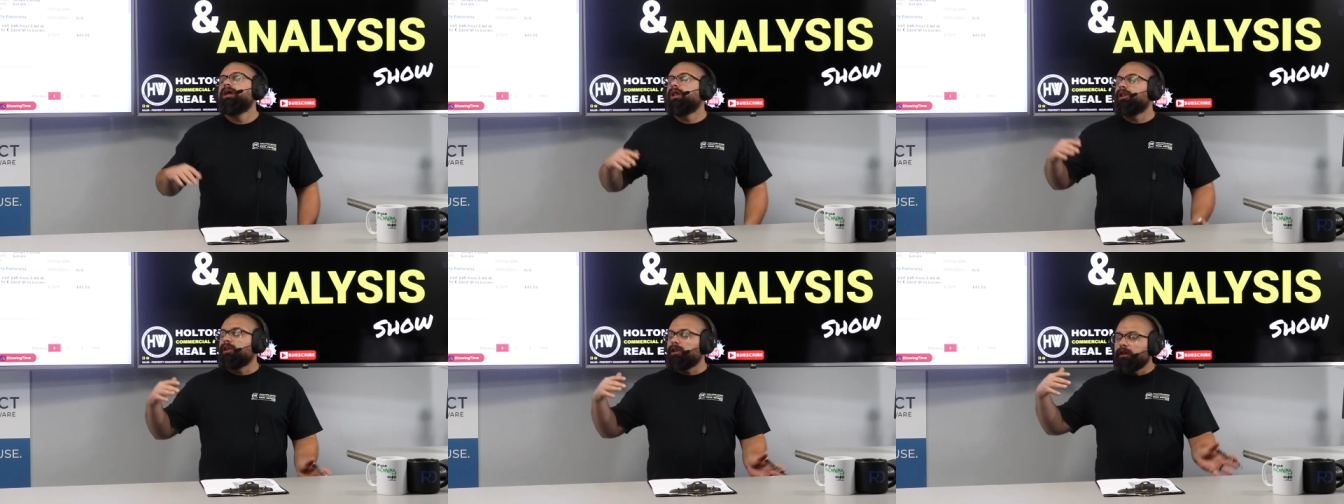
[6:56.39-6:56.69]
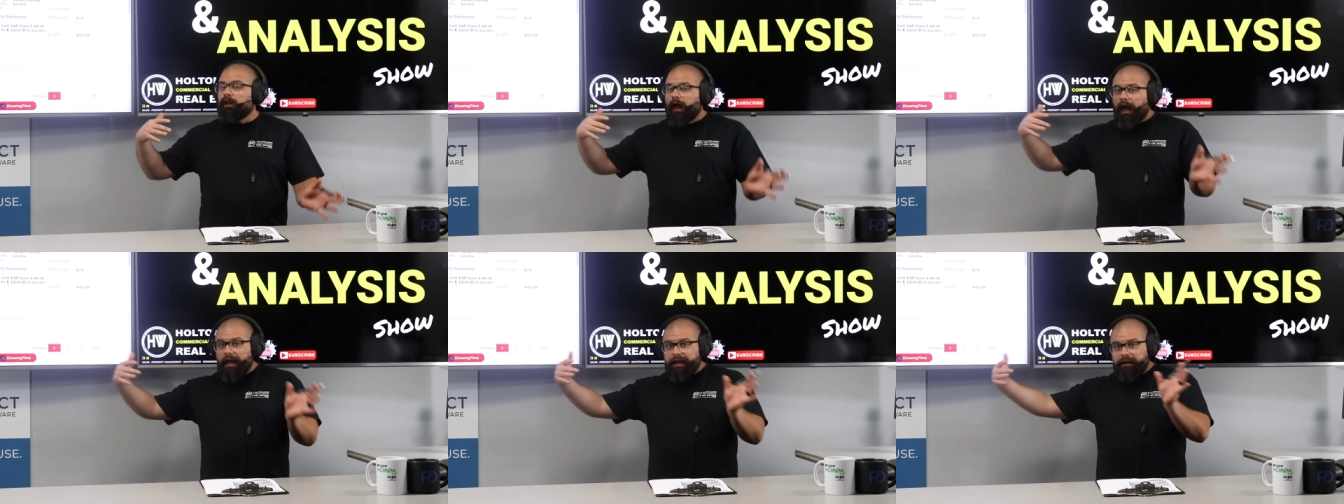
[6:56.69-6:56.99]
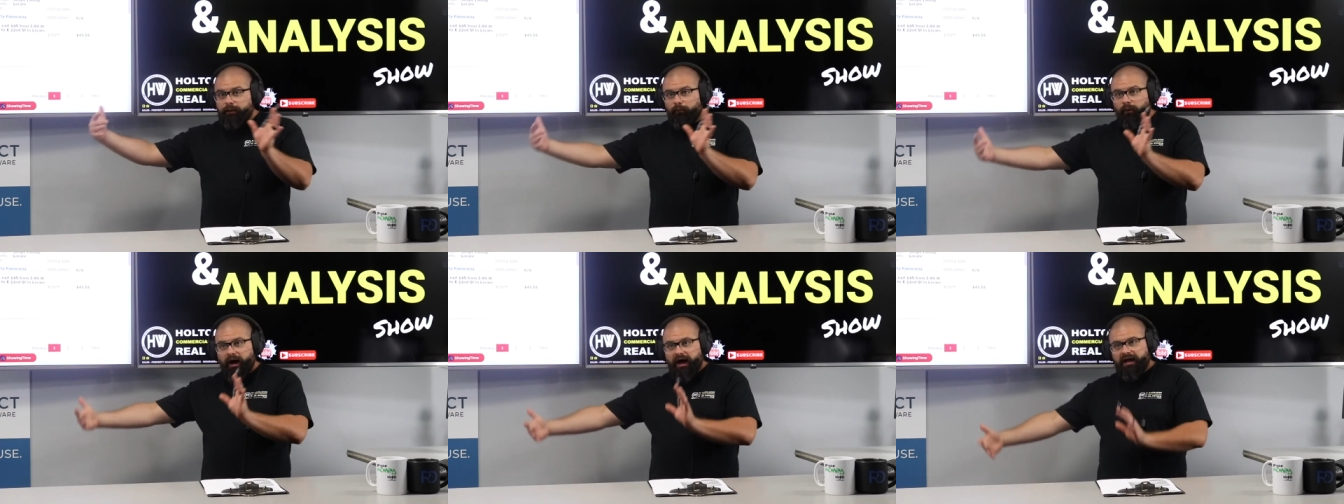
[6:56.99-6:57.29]

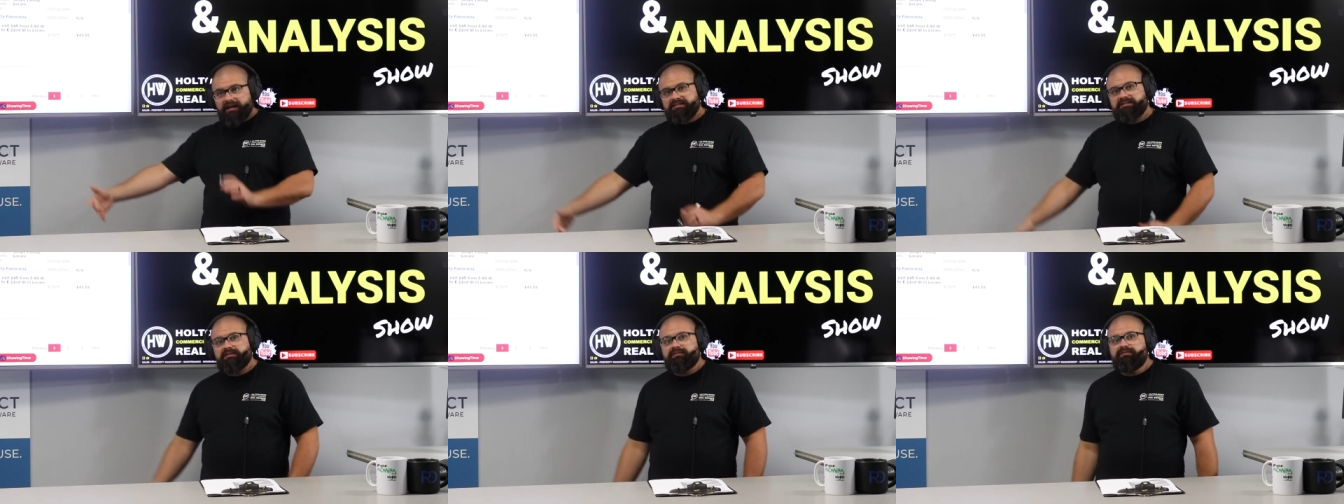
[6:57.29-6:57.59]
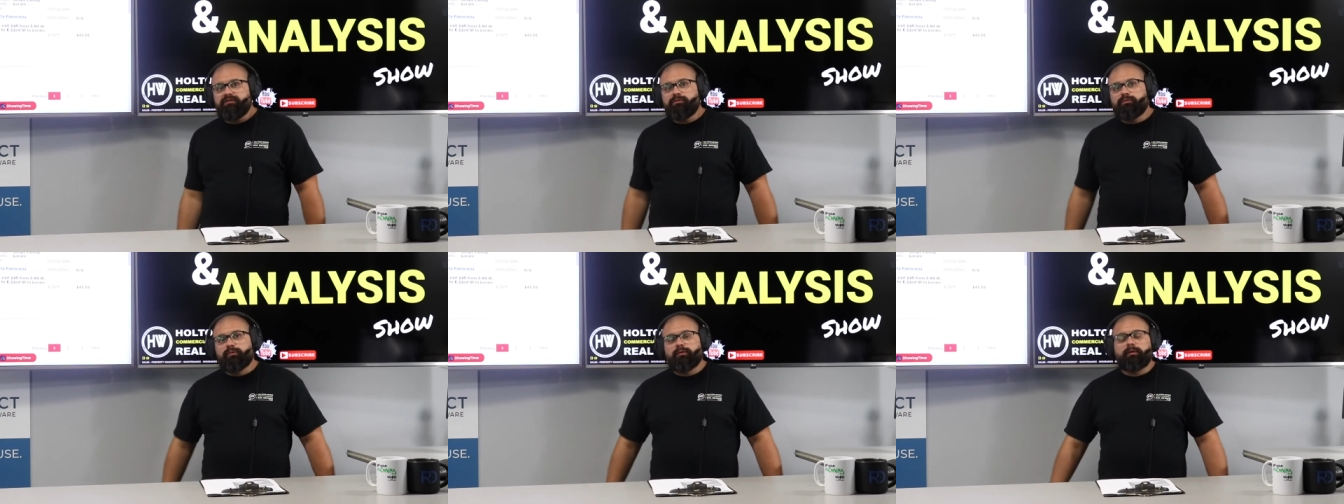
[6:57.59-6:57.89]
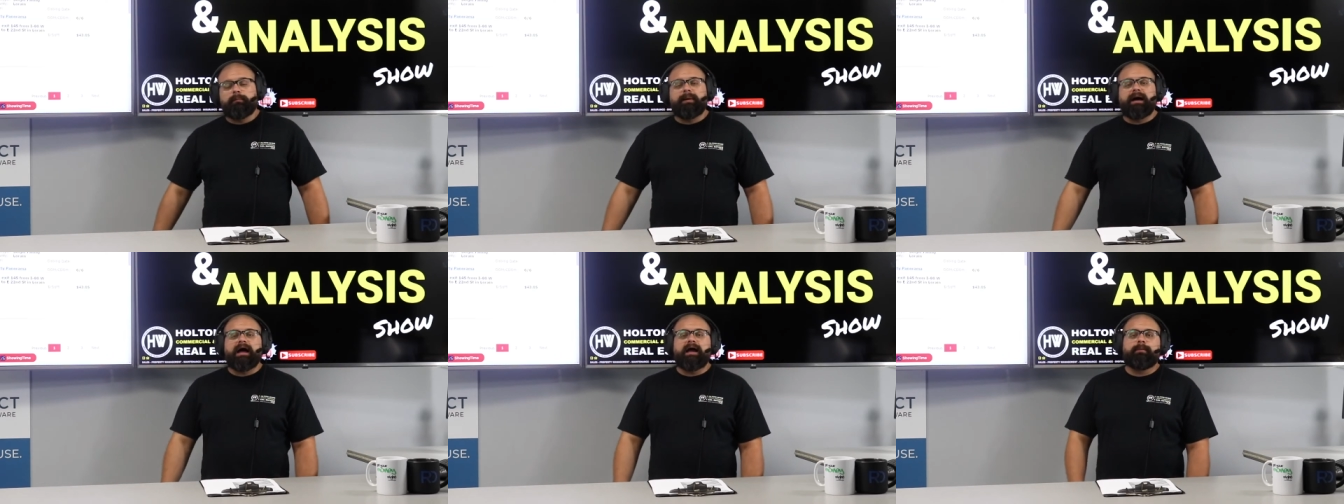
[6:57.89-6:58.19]
Likewise, if you were
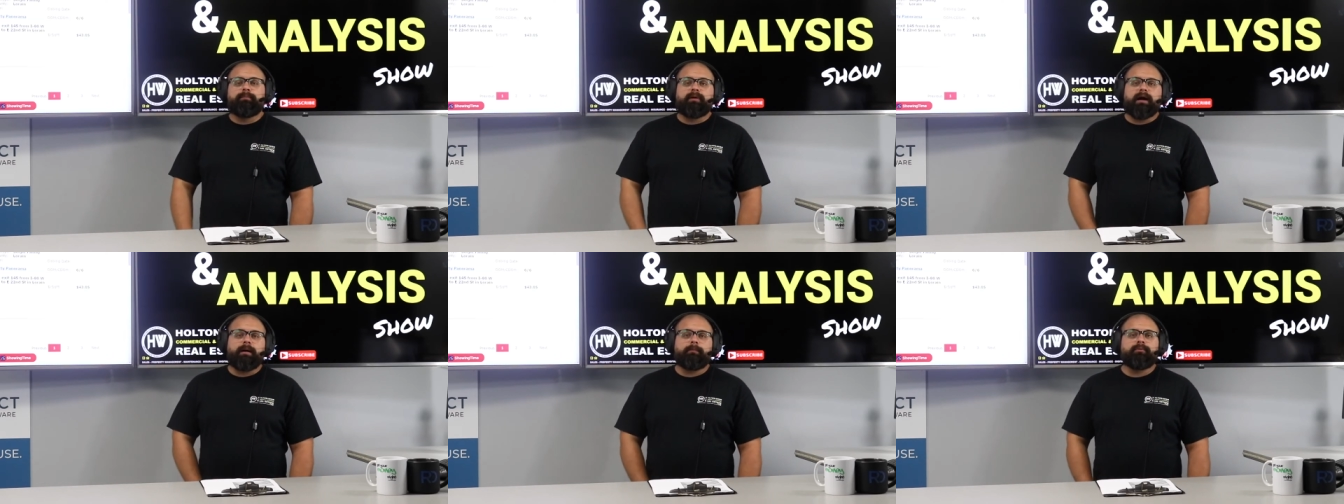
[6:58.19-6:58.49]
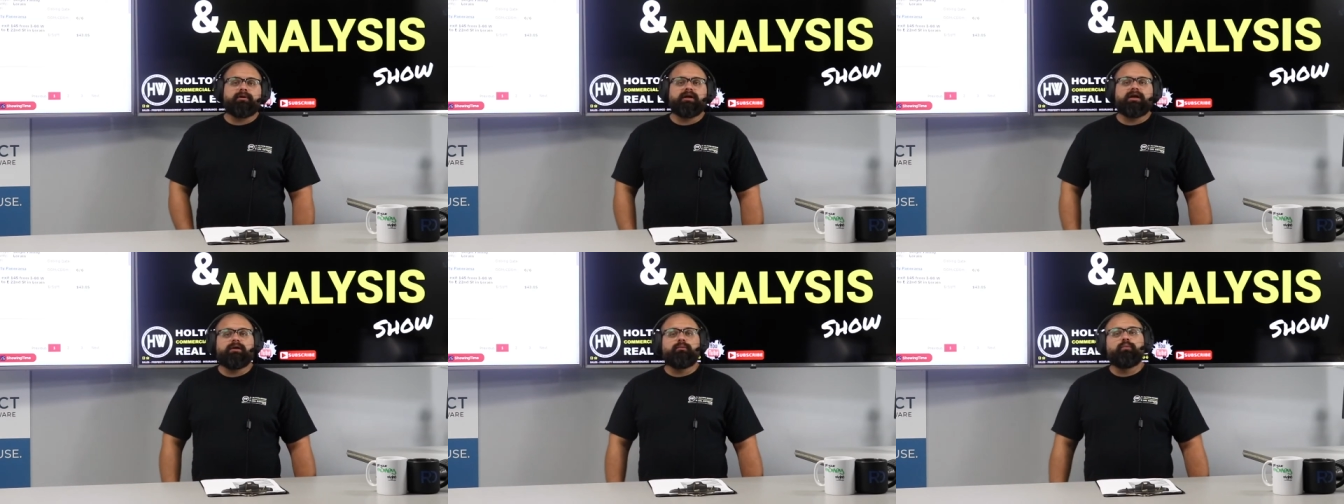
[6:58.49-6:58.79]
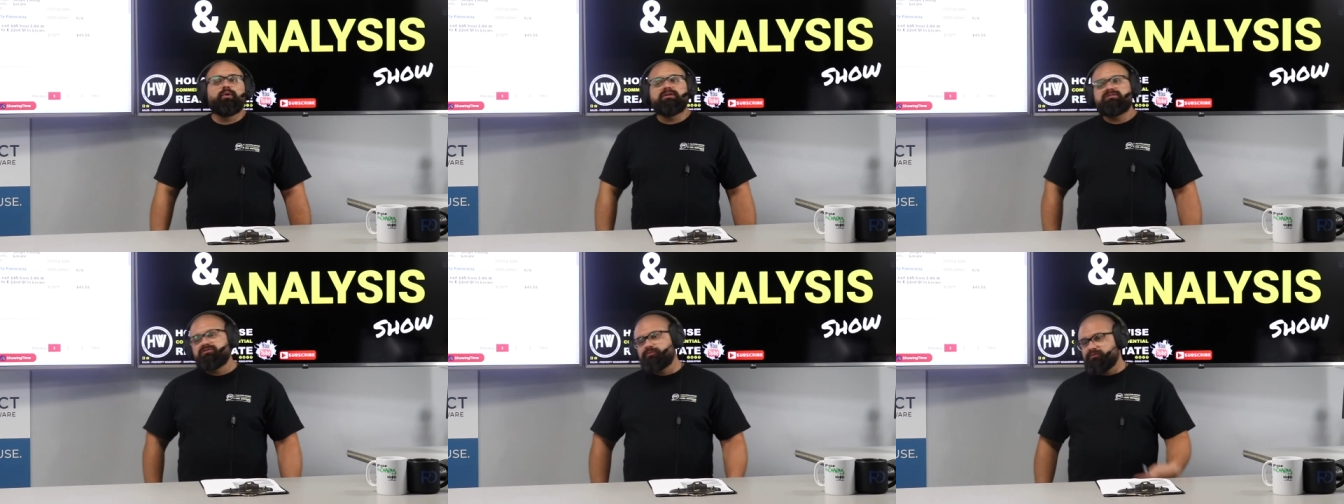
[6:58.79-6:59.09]
to buy a property and
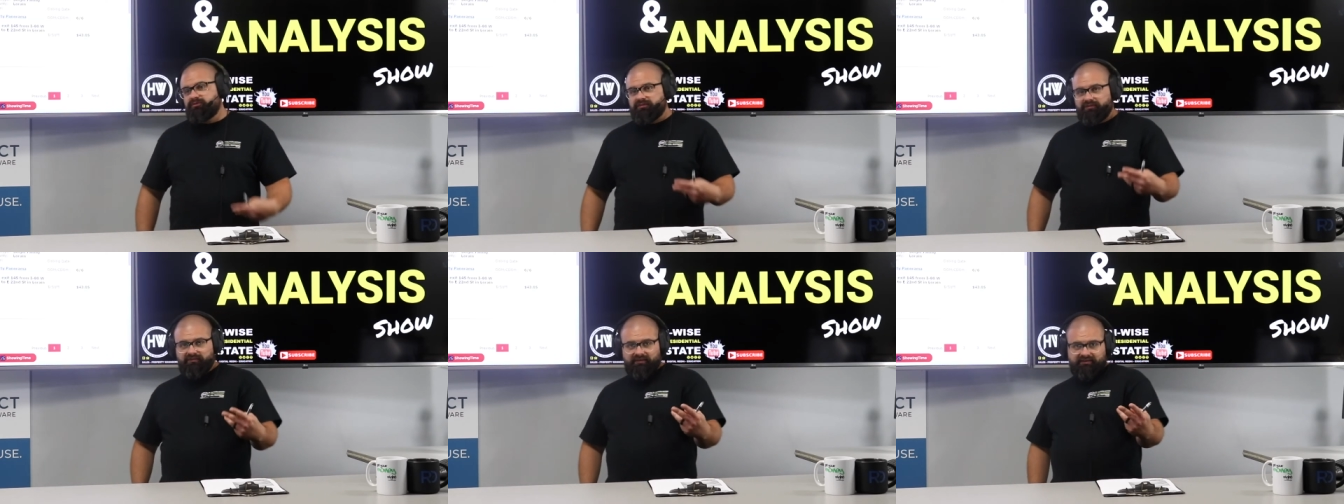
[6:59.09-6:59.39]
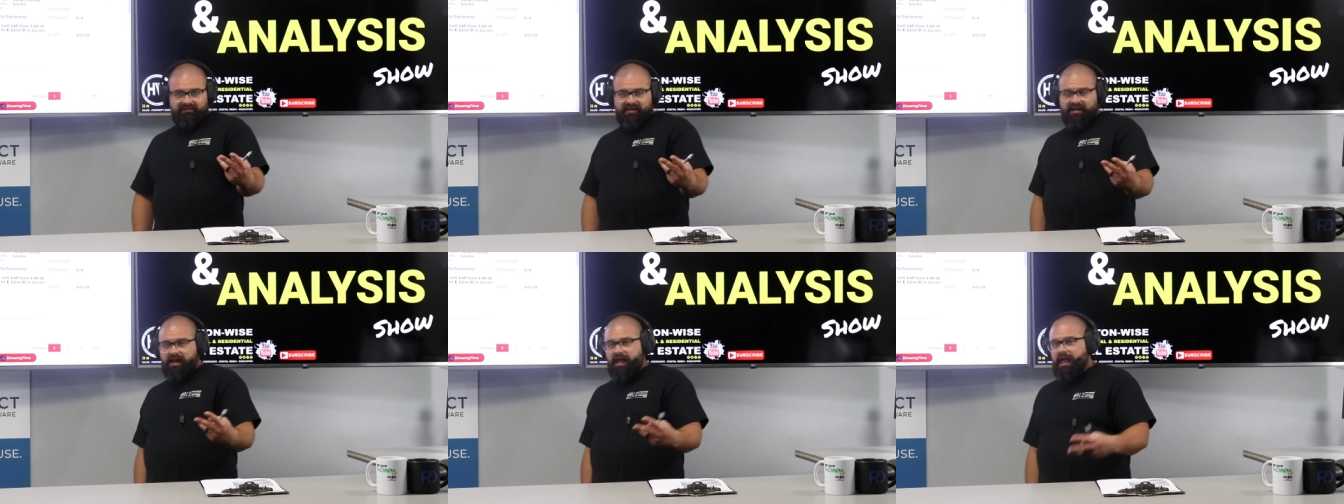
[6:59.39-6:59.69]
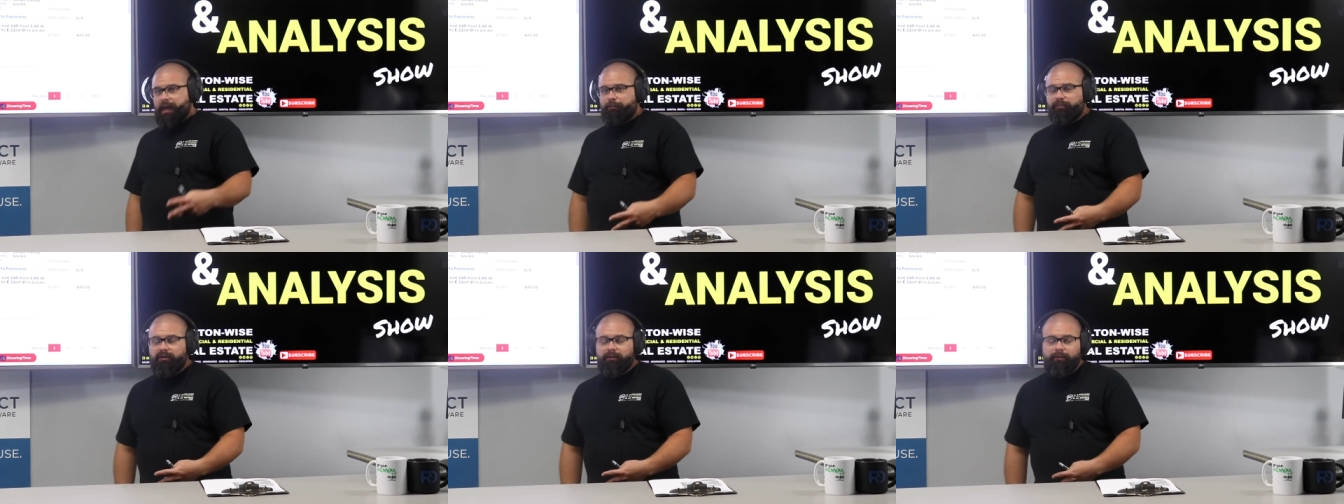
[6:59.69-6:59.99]
one specific tenant
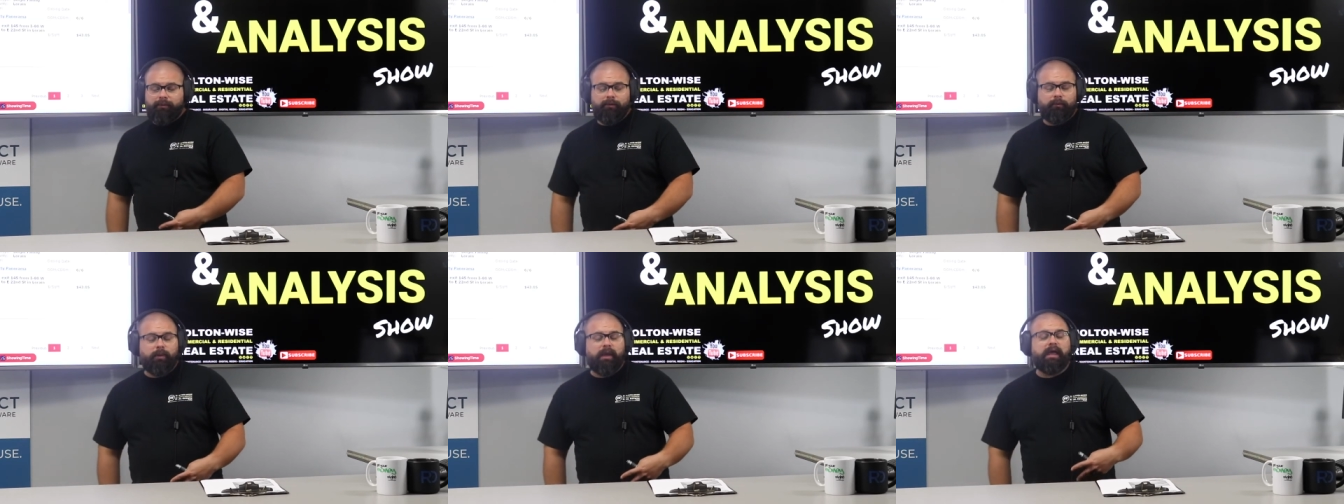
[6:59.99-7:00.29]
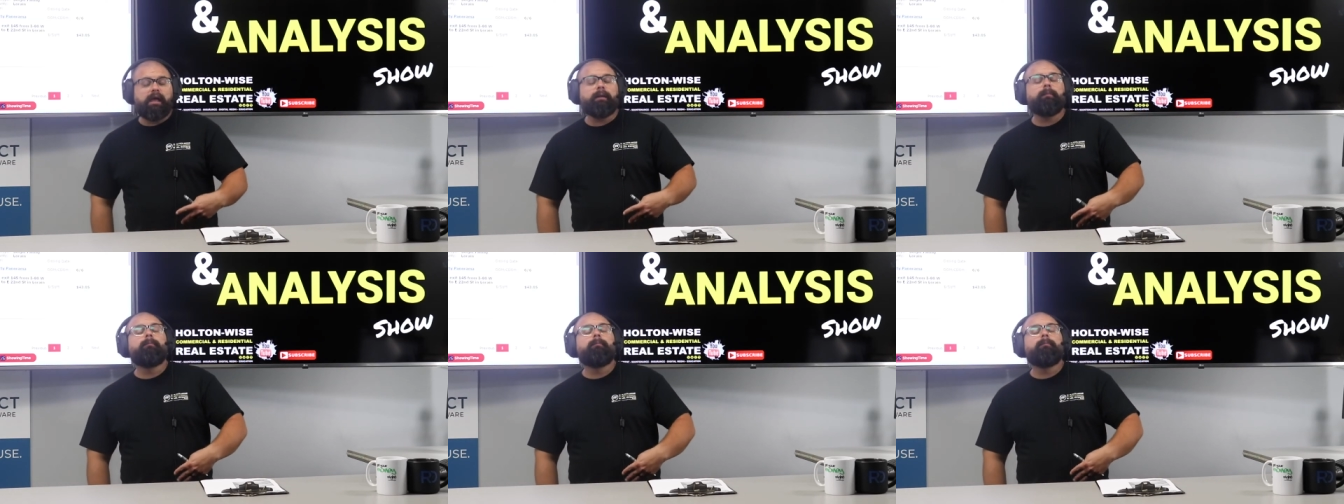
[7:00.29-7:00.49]
happened to be paying